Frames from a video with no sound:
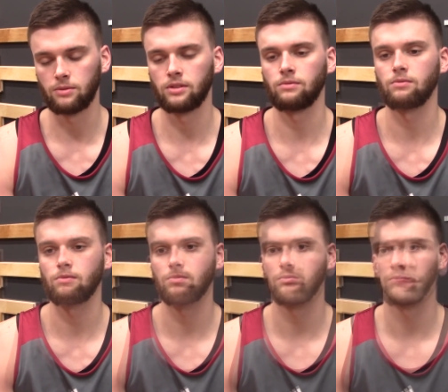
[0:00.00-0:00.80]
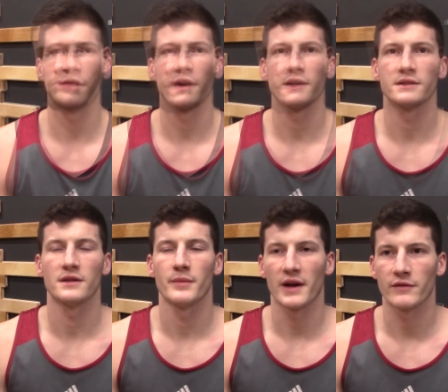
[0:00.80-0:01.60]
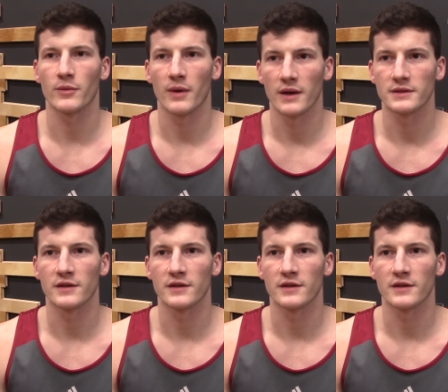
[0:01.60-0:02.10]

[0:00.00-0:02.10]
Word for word: We're I think it's in the back of our minds.